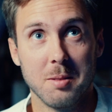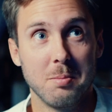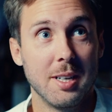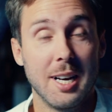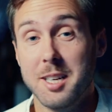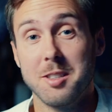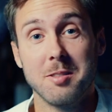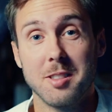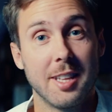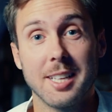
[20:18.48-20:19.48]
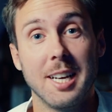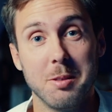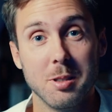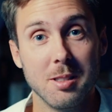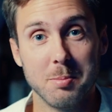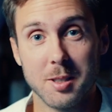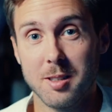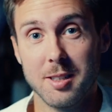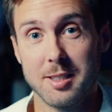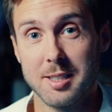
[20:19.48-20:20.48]
But I don't think I will,
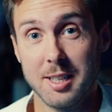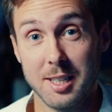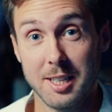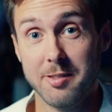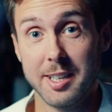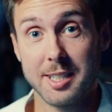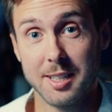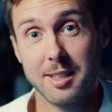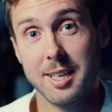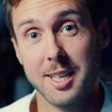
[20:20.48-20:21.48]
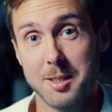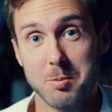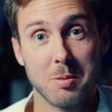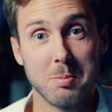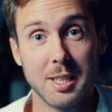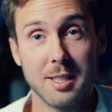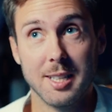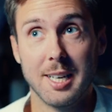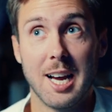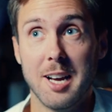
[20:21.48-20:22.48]
because if I get there, it would mean
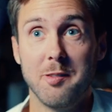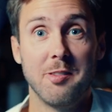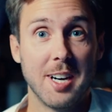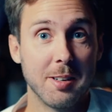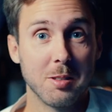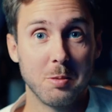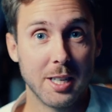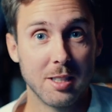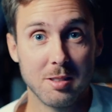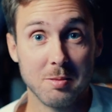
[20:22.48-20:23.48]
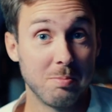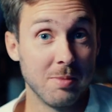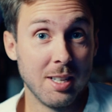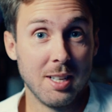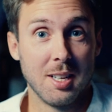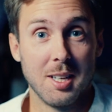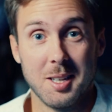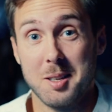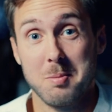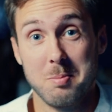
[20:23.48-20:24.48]
that I have found a way
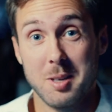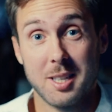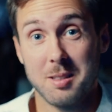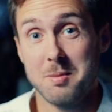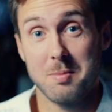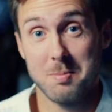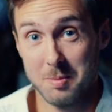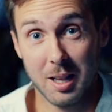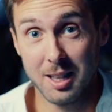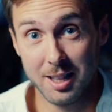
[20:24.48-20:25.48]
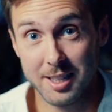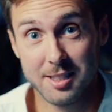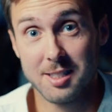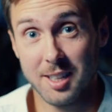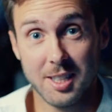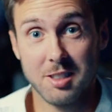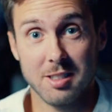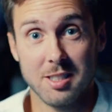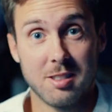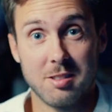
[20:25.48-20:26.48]
to make it less
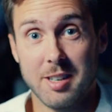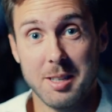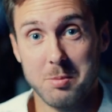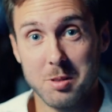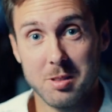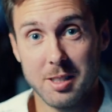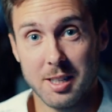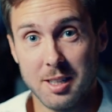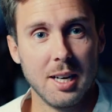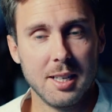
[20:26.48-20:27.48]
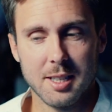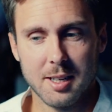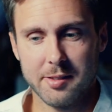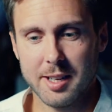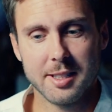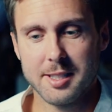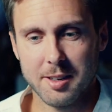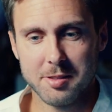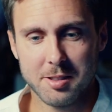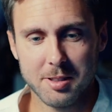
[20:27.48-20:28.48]
dangerous to write music. And that
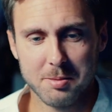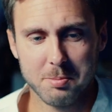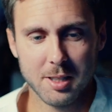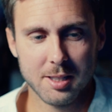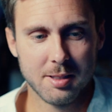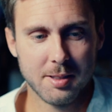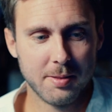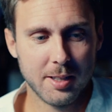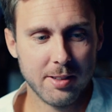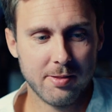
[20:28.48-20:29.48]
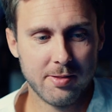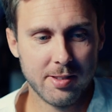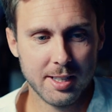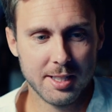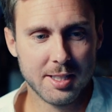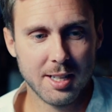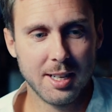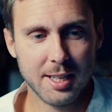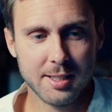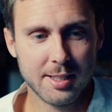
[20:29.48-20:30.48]
sounds good, but if it's
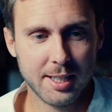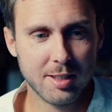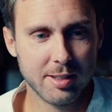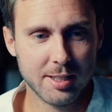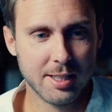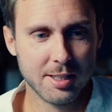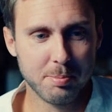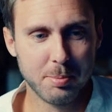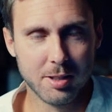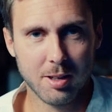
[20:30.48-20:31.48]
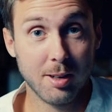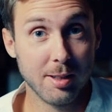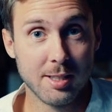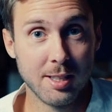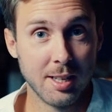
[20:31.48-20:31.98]
less dangerous, it's because